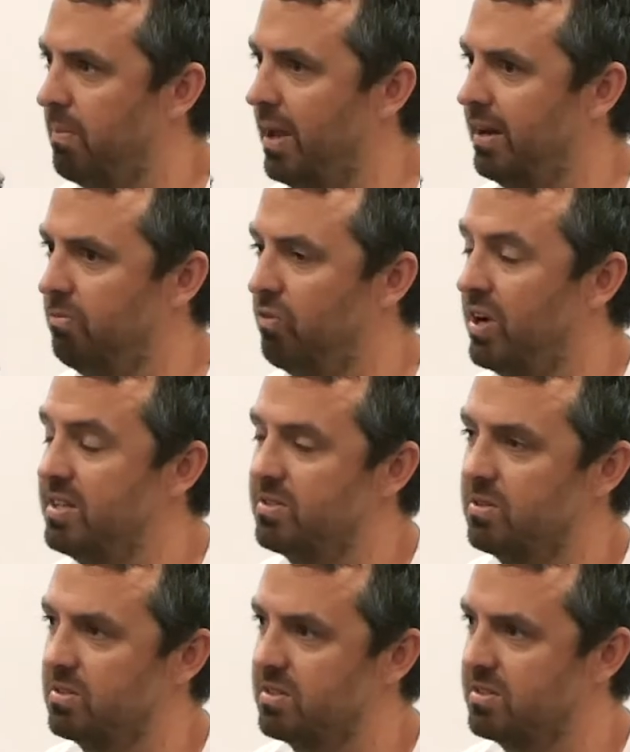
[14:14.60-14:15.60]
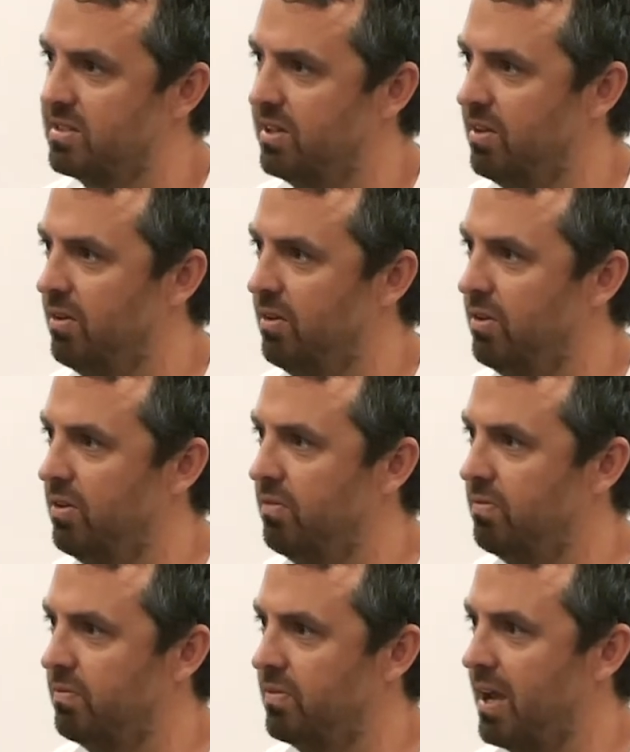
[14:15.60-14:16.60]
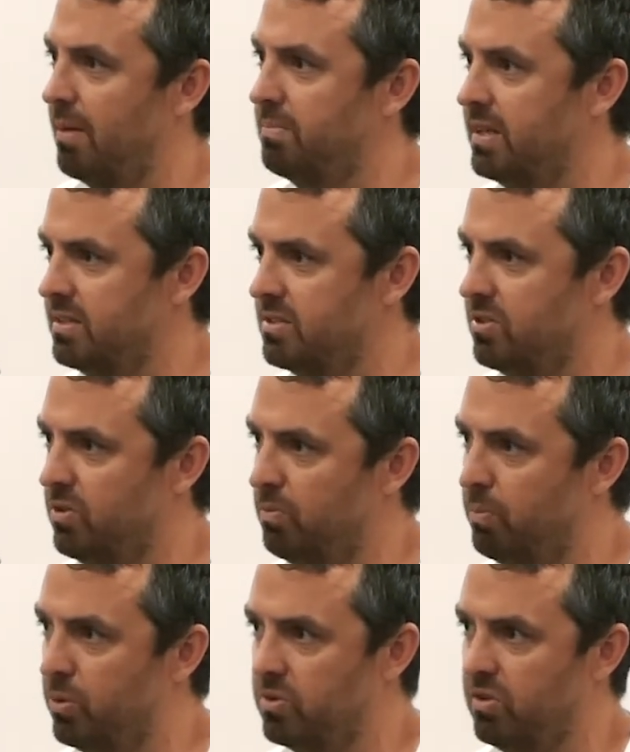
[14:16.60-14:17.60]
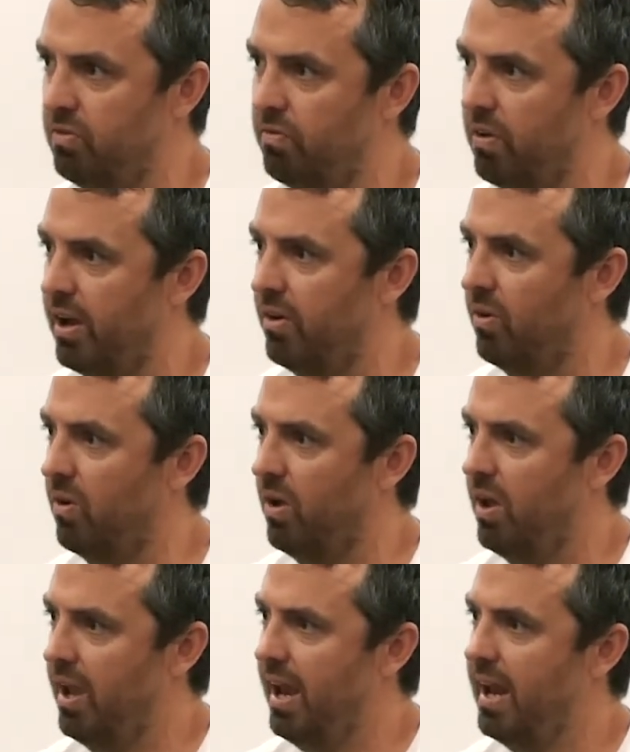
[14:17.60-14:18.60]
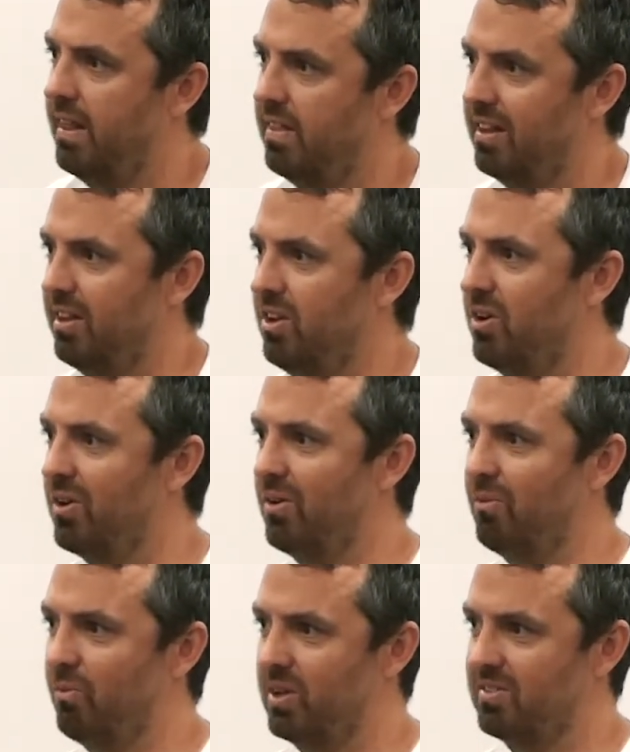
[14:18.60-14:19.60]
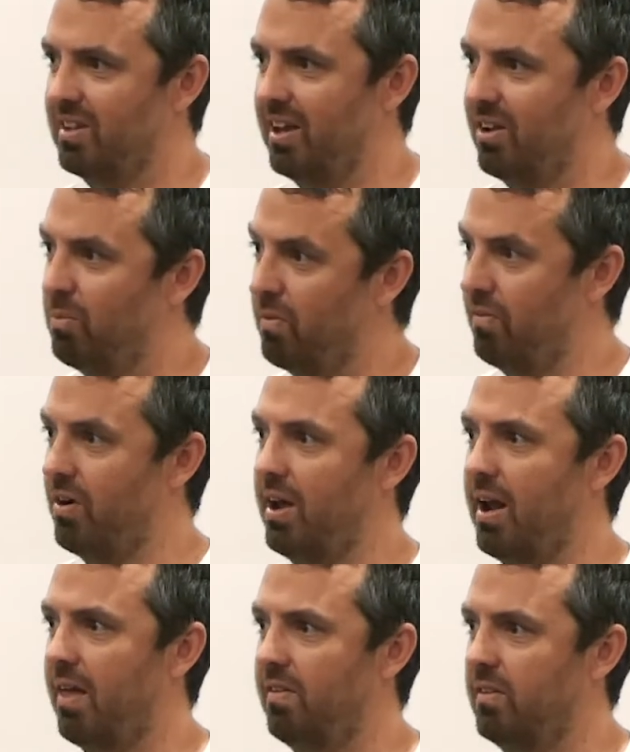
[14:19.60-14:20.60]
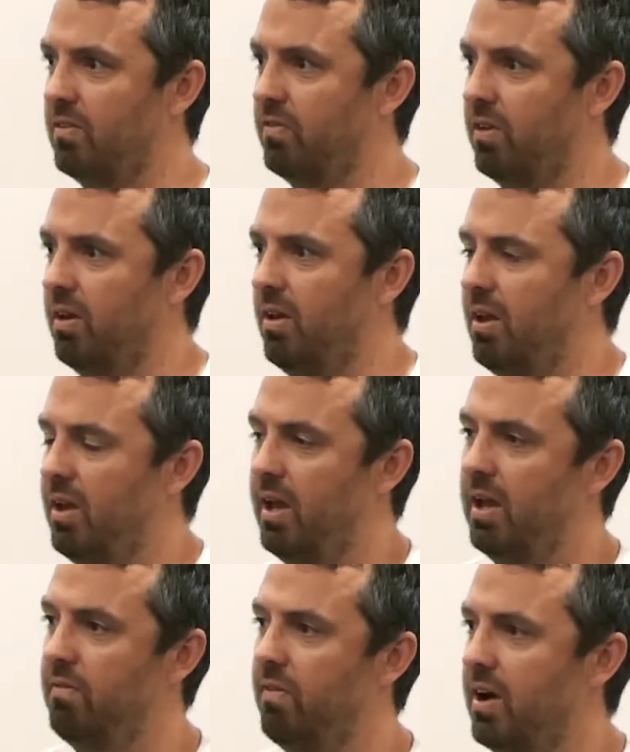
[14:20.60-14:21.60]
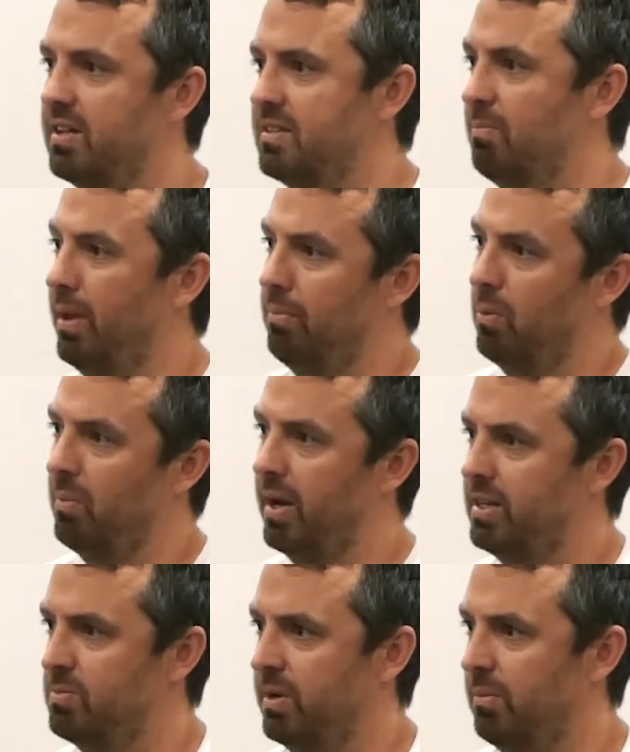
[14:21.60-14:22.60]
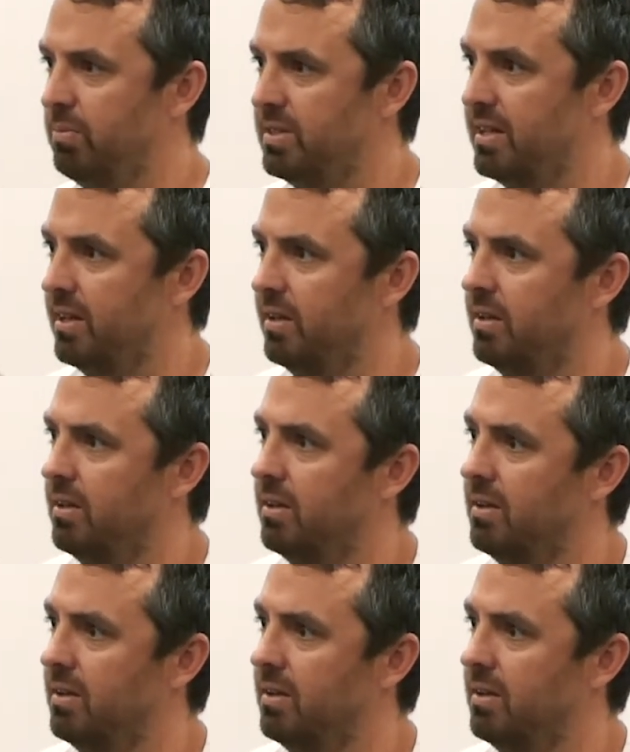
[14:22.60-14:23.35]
any resources that you've tapped into, books you've read, or anything you, once again, could provide others for advice in people management in particular?